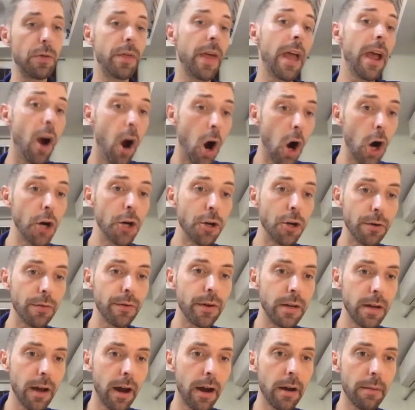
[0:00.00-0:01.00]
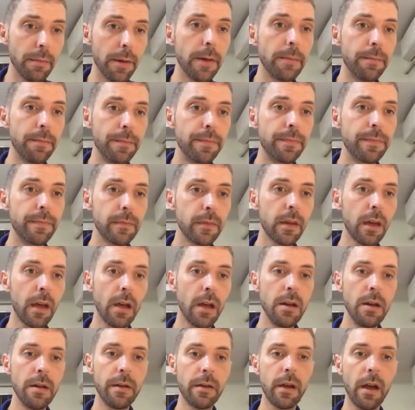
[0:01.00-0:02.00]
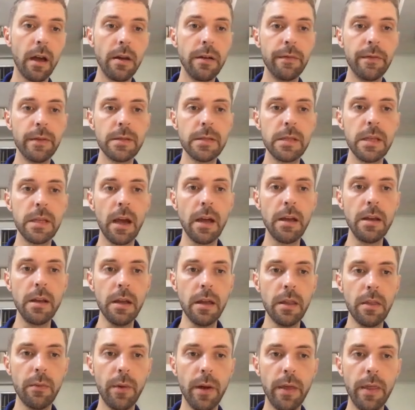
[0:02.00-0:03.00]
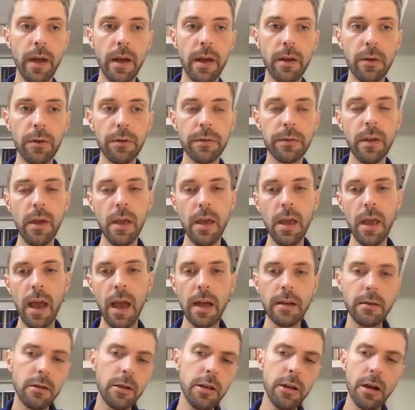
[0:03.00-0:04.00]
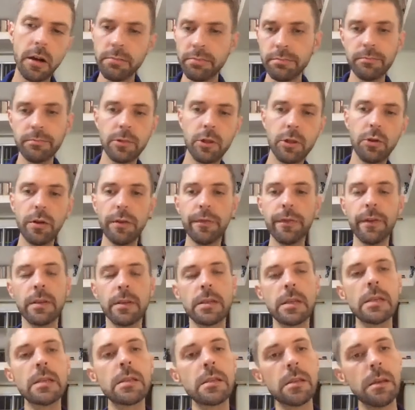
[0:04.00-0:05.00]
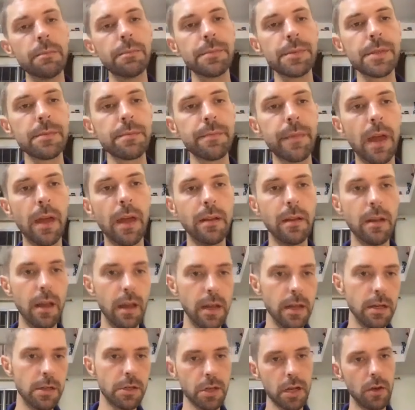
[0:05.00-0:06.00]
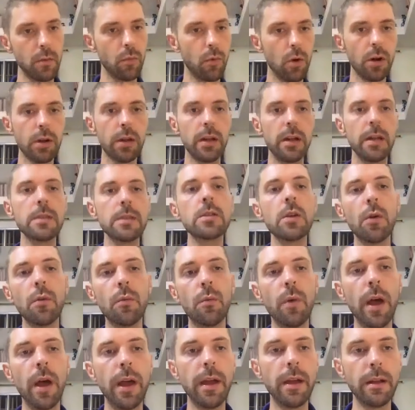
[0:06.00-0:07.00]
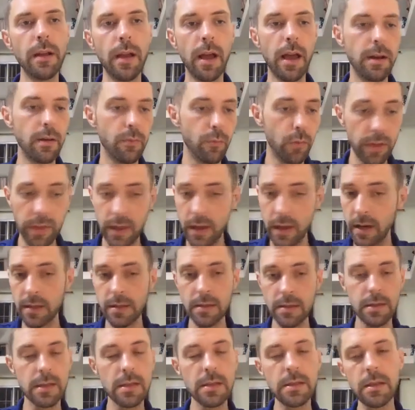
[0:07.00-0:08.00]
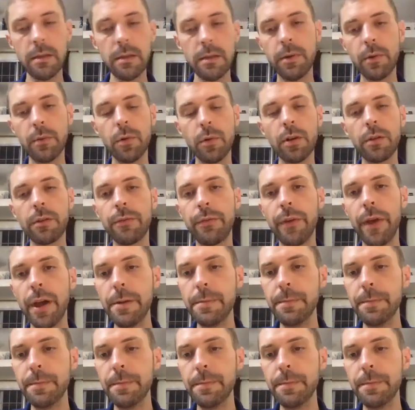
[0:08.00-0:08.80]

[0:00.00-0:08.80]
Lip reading: They are your retirement. Kind of is the idea, the way that goes. And, 2 different systems, and each can work in its own way. And within its system, it works fine.